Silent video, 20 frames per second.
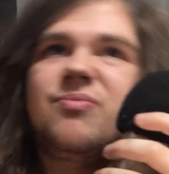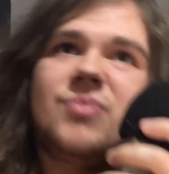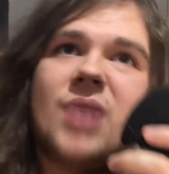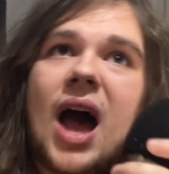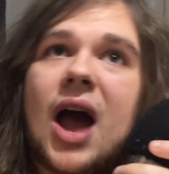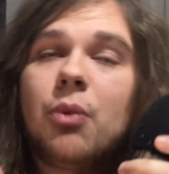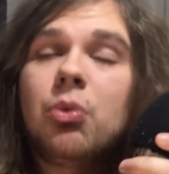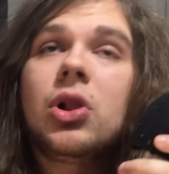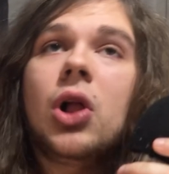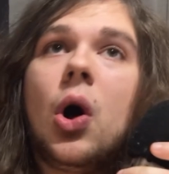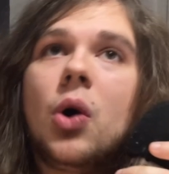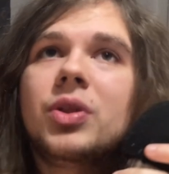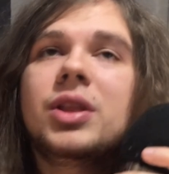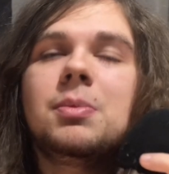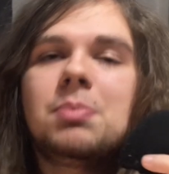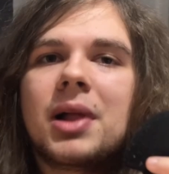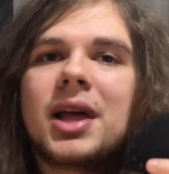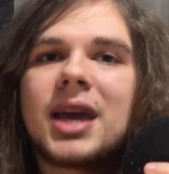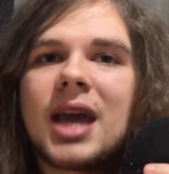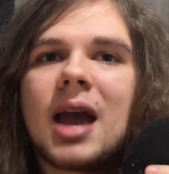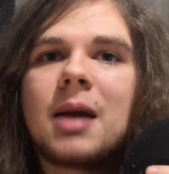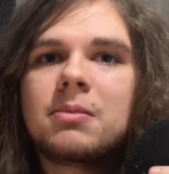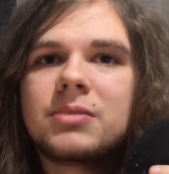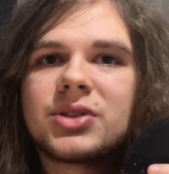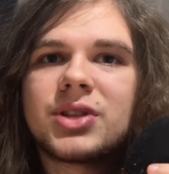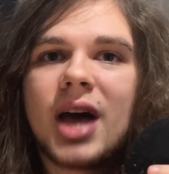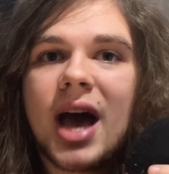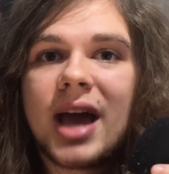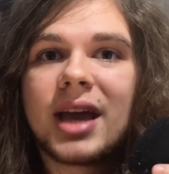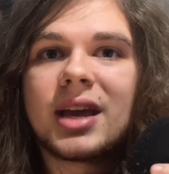I will only play games
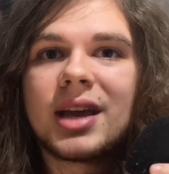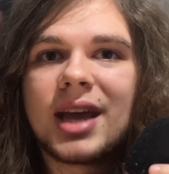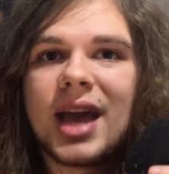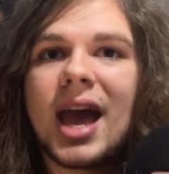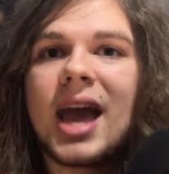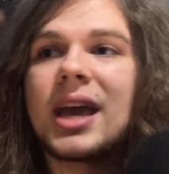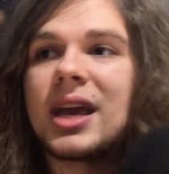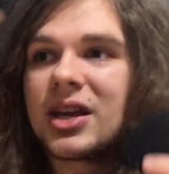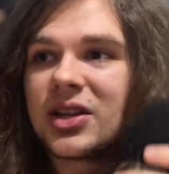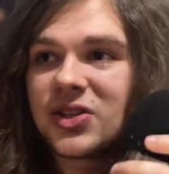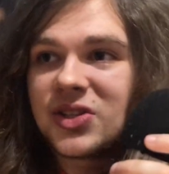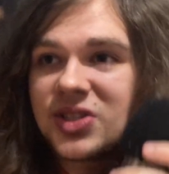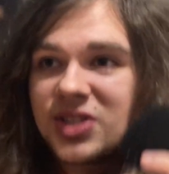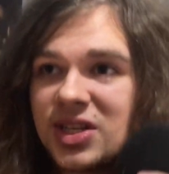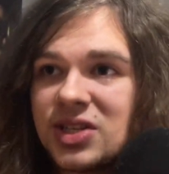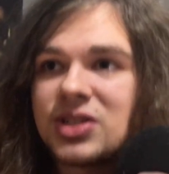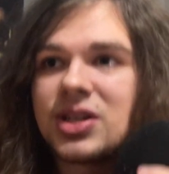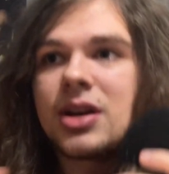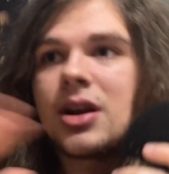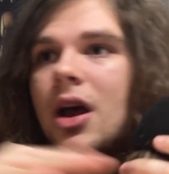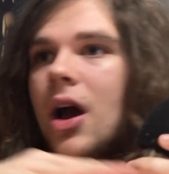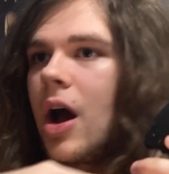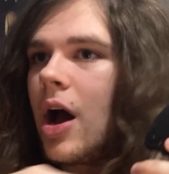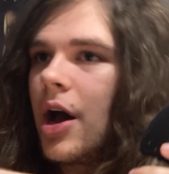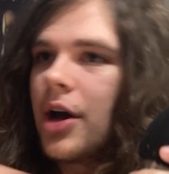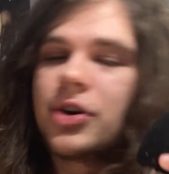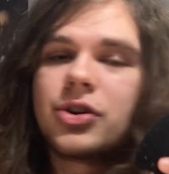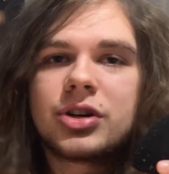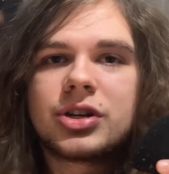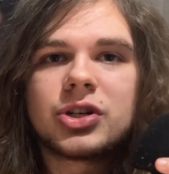that I can get a consistent
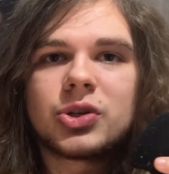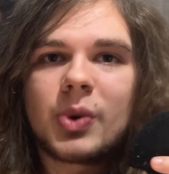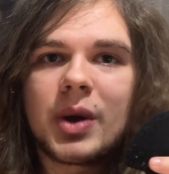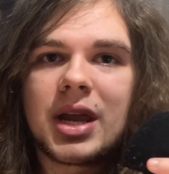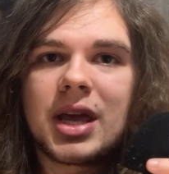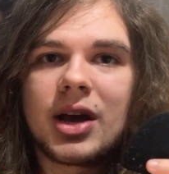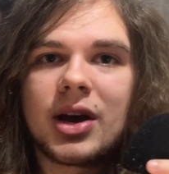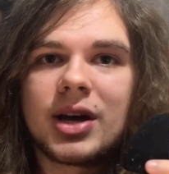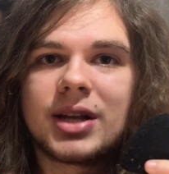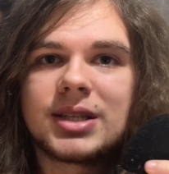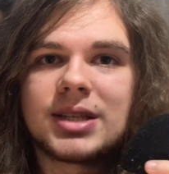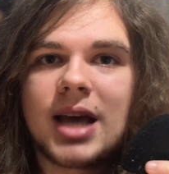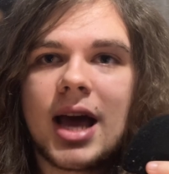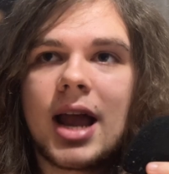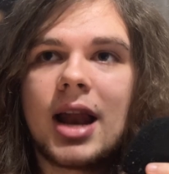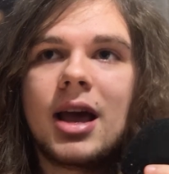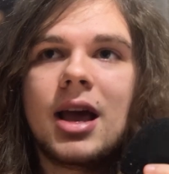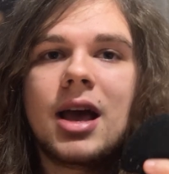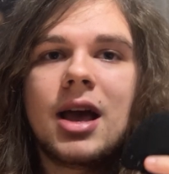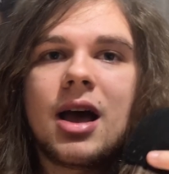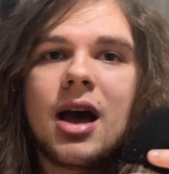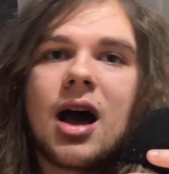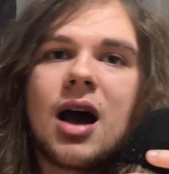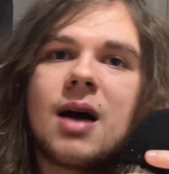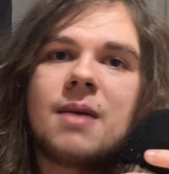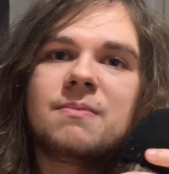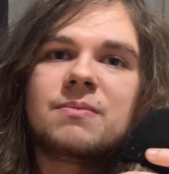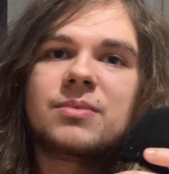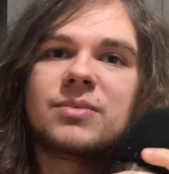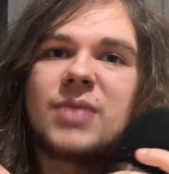120 Hz at.
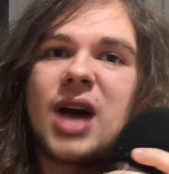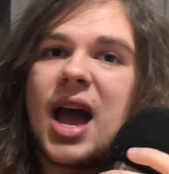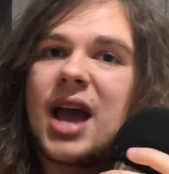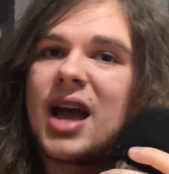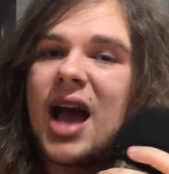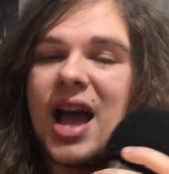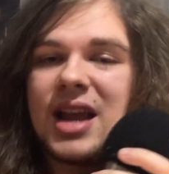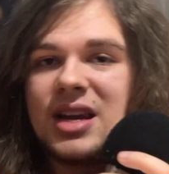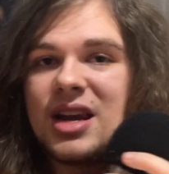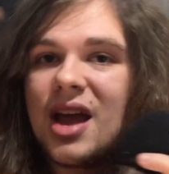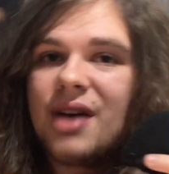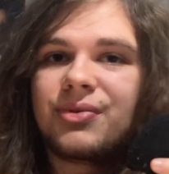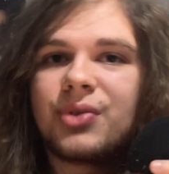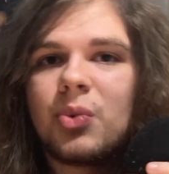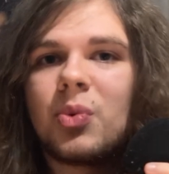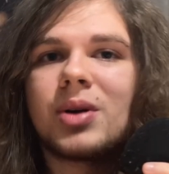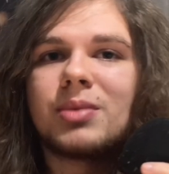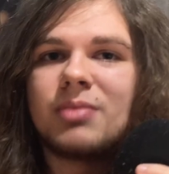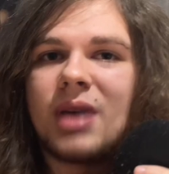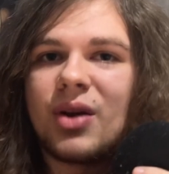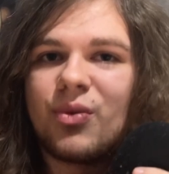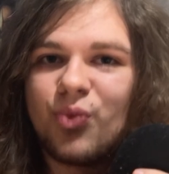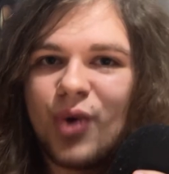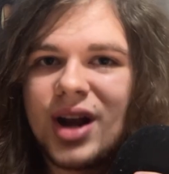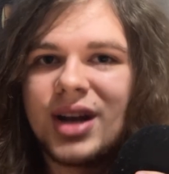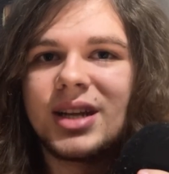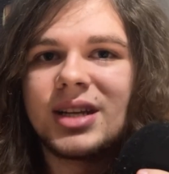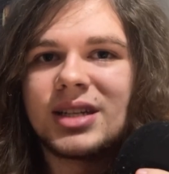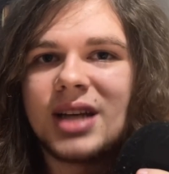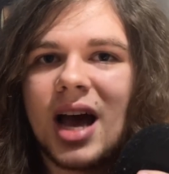I never want my
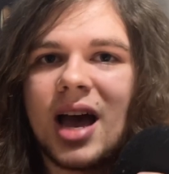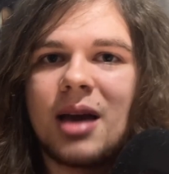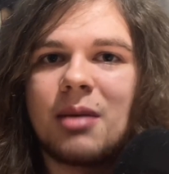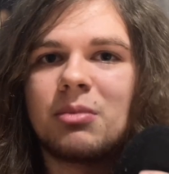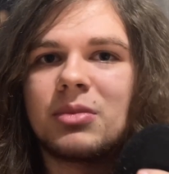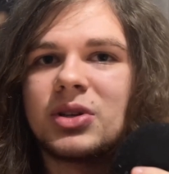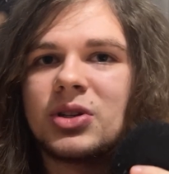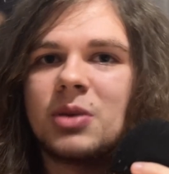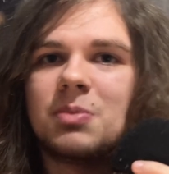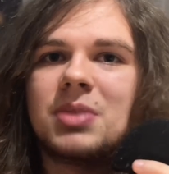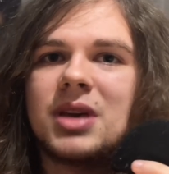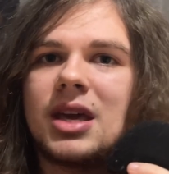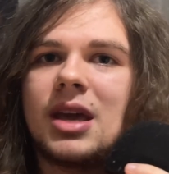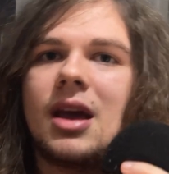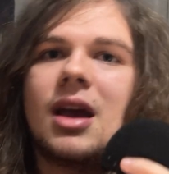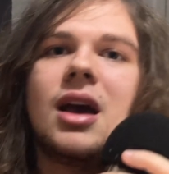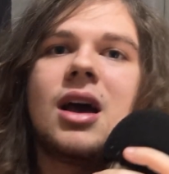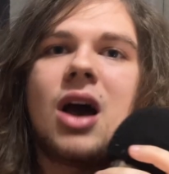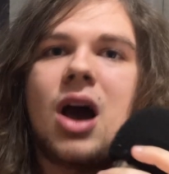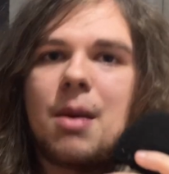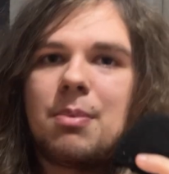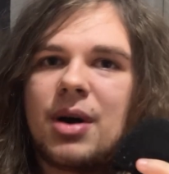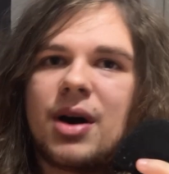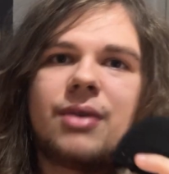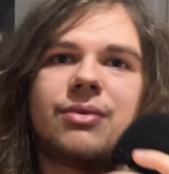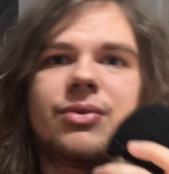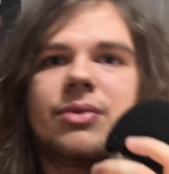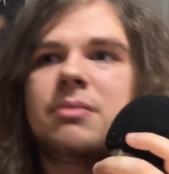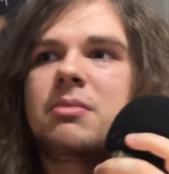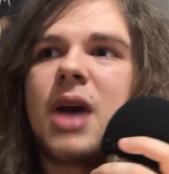render time to be
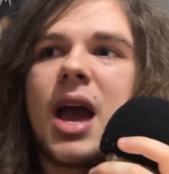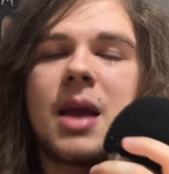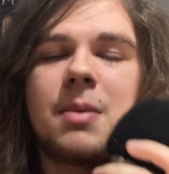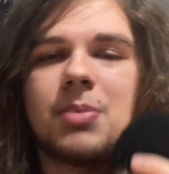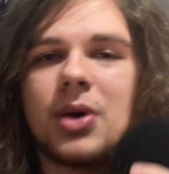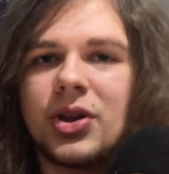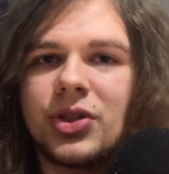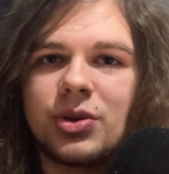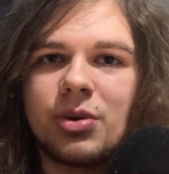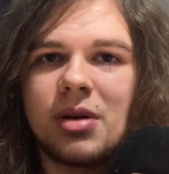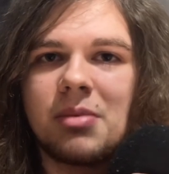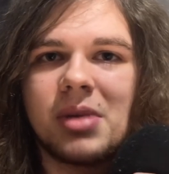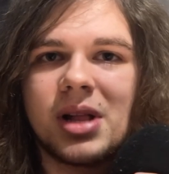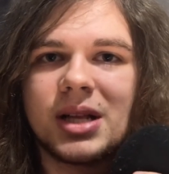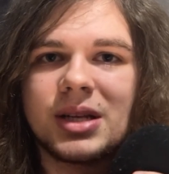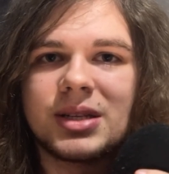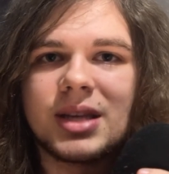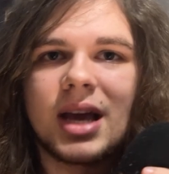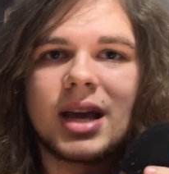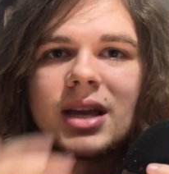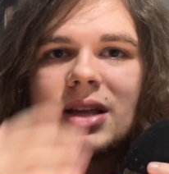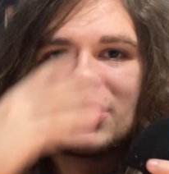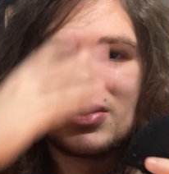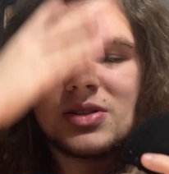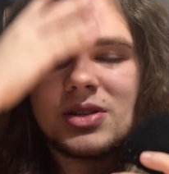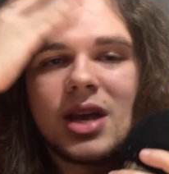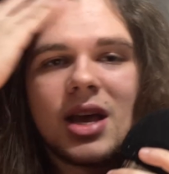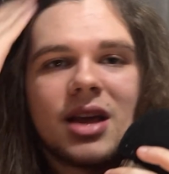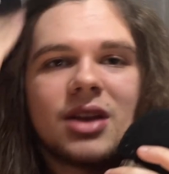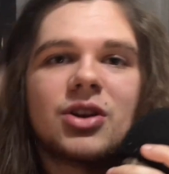above 8.3 milliseconds
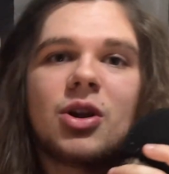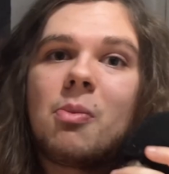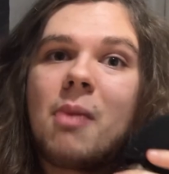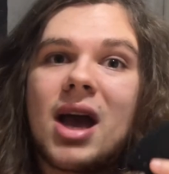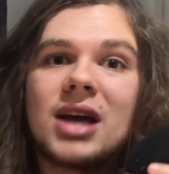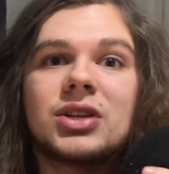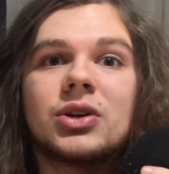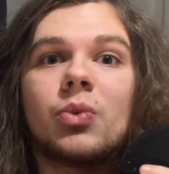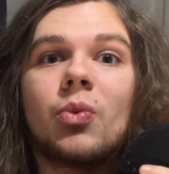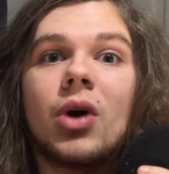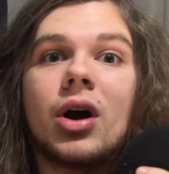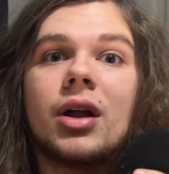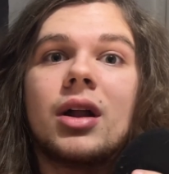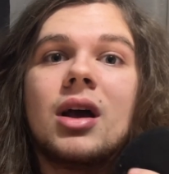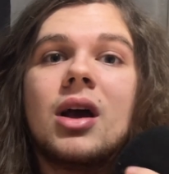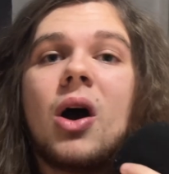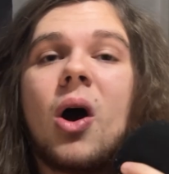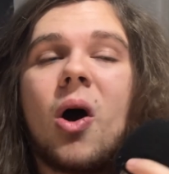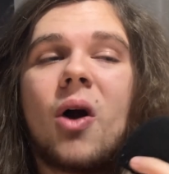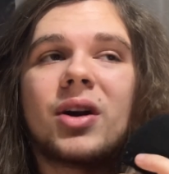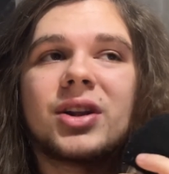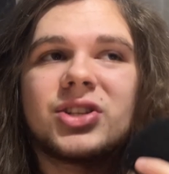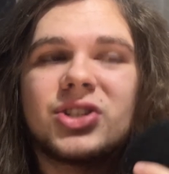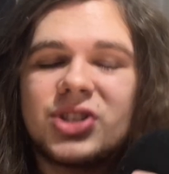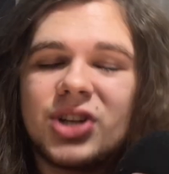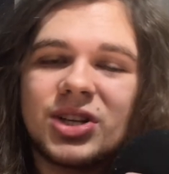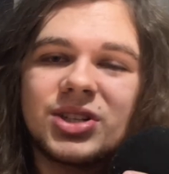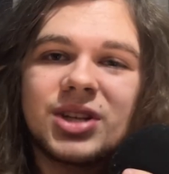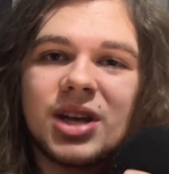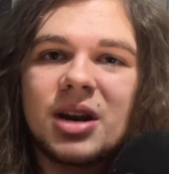no matter what, or it's
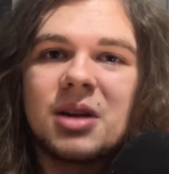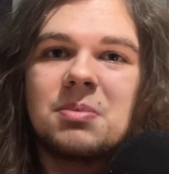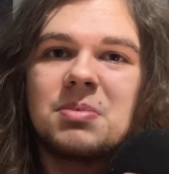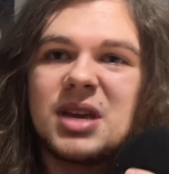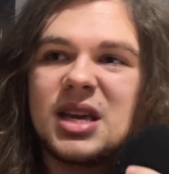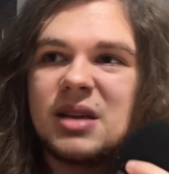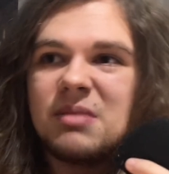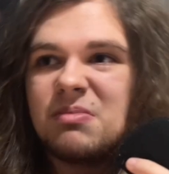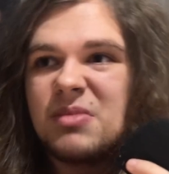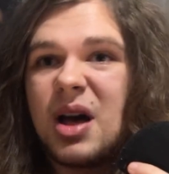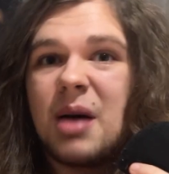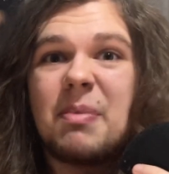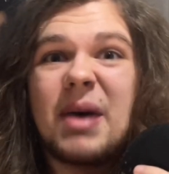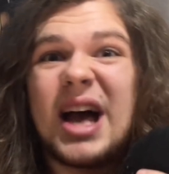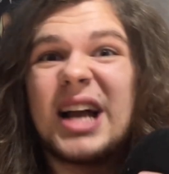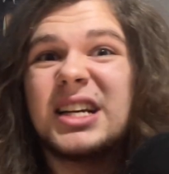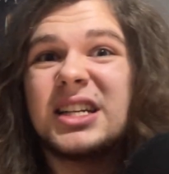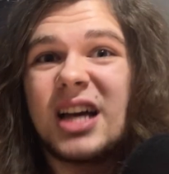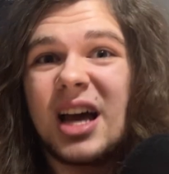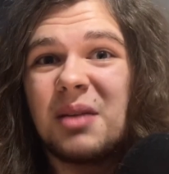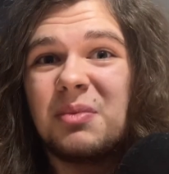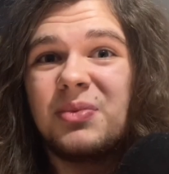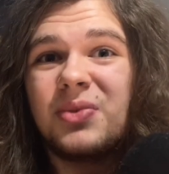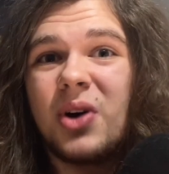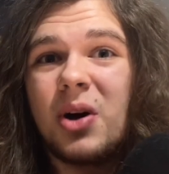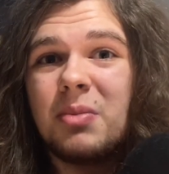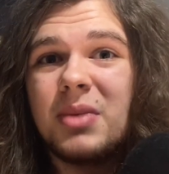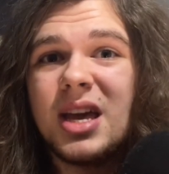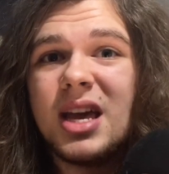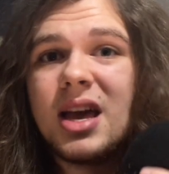just going to be a bad time
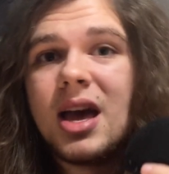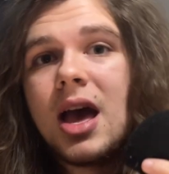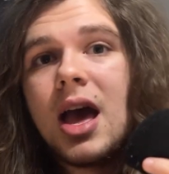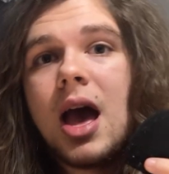for me.